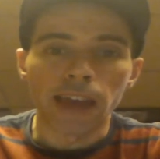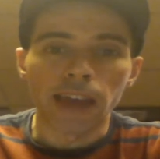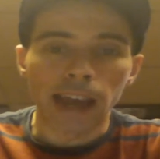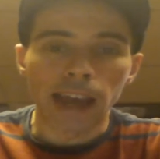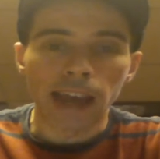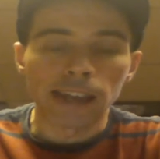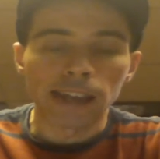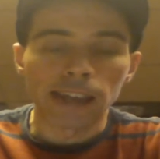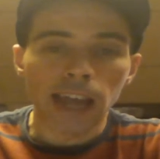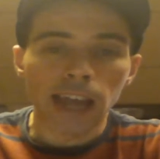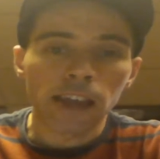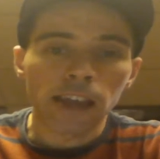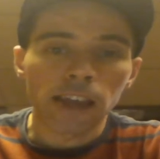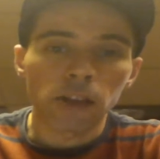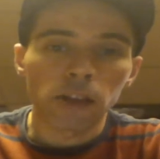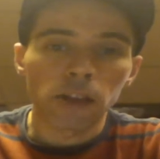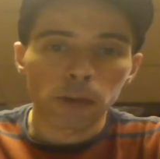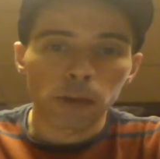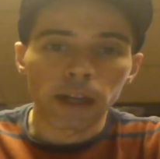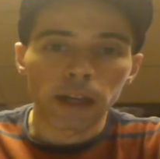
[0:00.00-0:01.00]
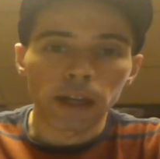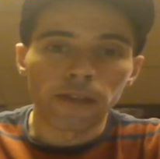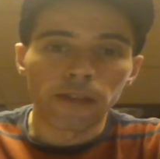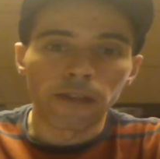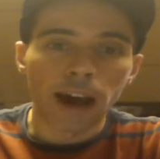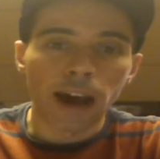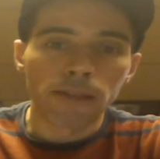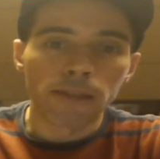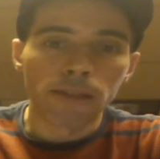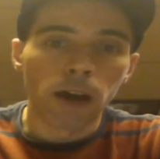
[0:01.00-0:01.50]
That could take you 3 to
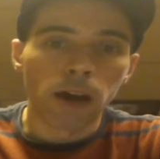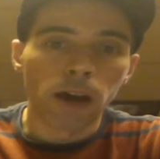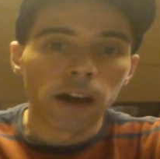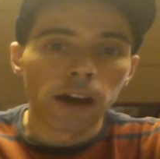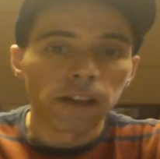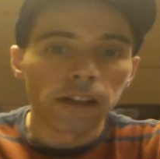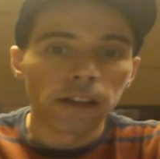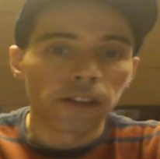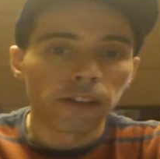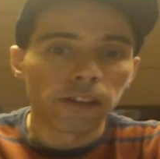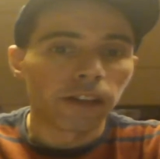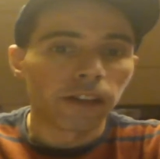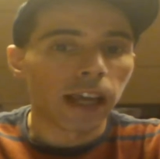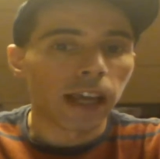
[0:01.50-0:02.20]
5 months.